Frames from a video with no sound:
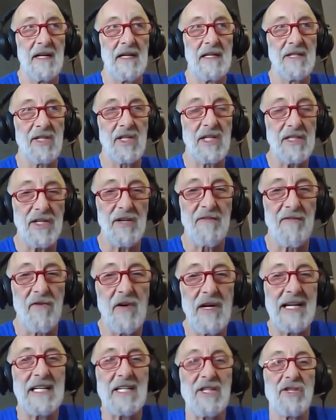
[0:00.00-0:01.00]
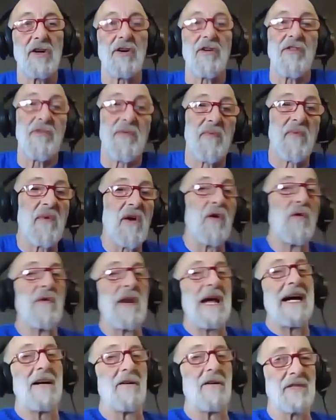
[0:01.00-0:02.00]
Schizophrenics are thrown
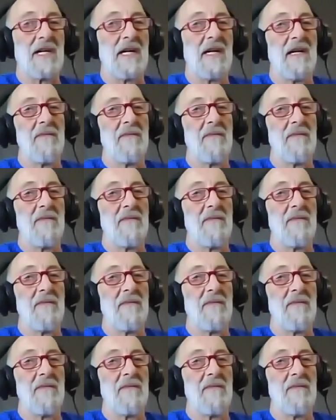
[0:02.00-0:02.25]
out